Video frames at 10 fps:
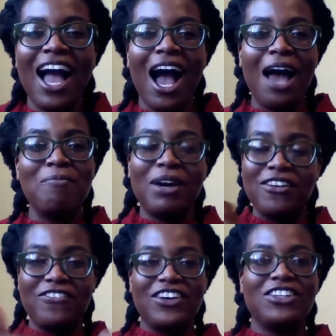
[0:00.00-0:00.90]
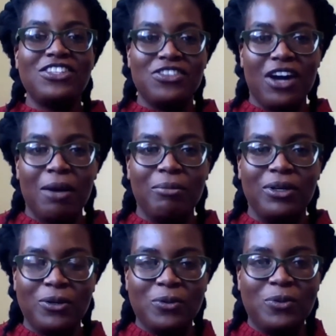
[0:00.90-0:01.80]
And my first drama
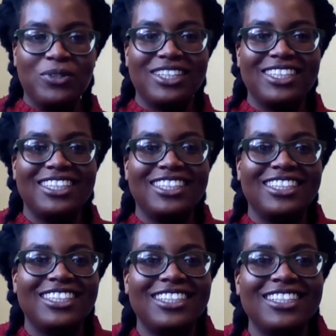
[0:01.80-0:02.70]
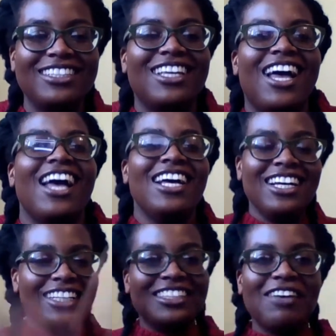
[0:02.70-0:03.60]
was
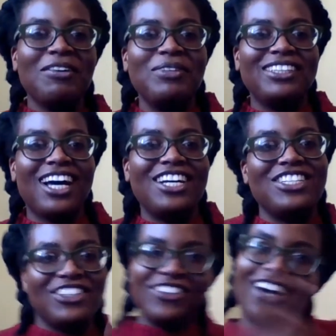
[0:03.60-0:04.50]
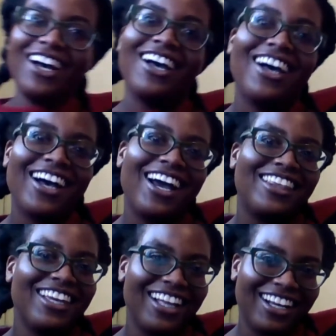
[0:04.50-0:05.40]
Devil Beside You. I
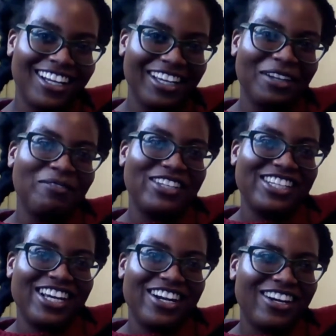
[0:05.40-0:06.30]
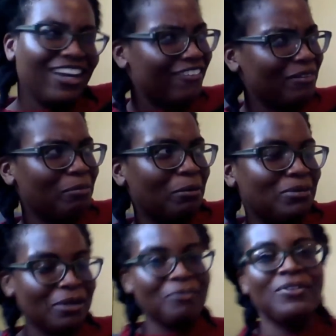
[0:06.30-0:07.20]
think I'll click in a picture here if it pops up.